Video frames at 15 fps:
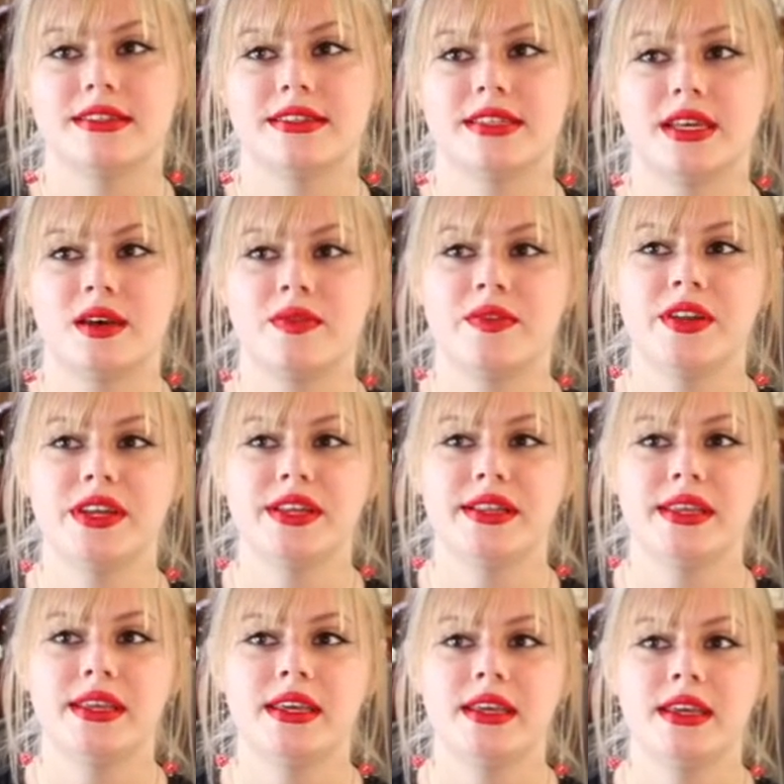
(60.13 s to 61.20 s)

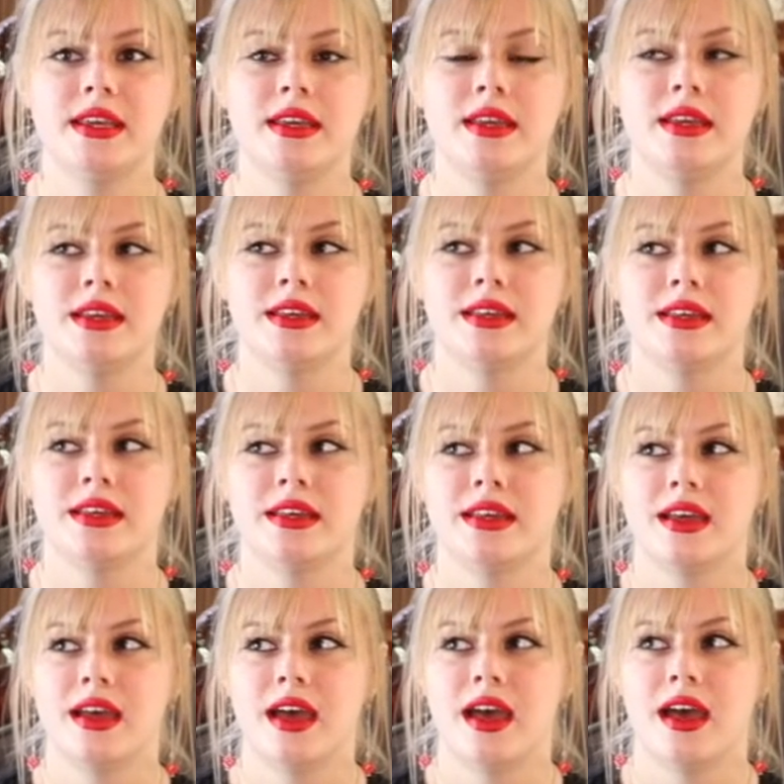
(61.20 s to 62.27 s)
Definitely,
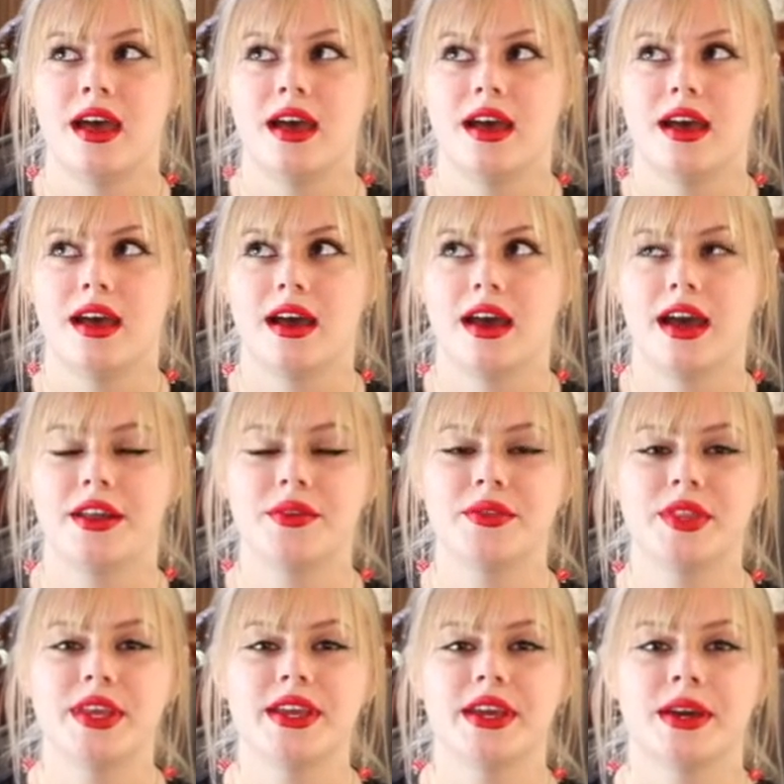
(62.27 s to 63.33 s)
I don't
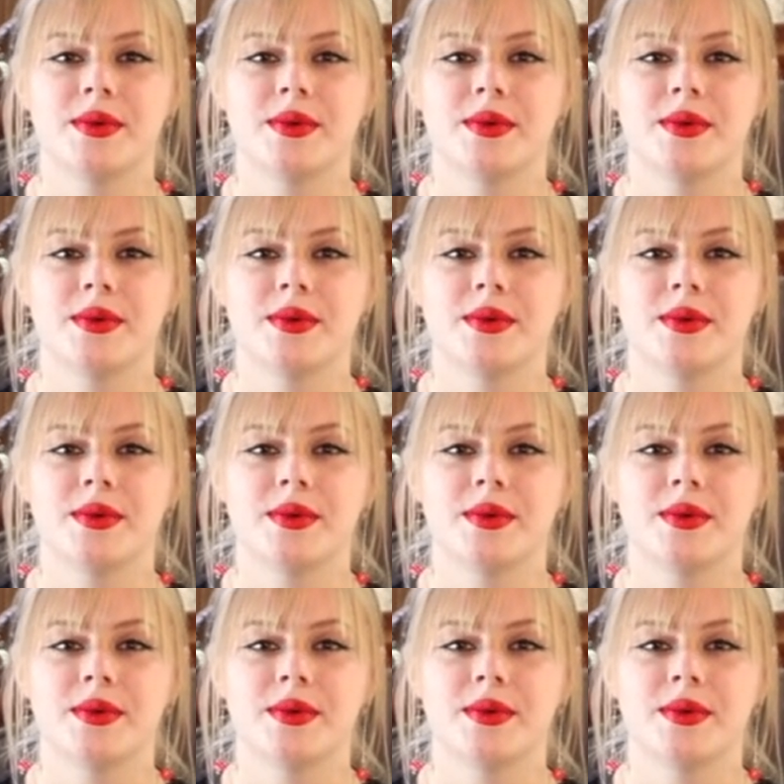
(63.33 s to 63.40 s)
think I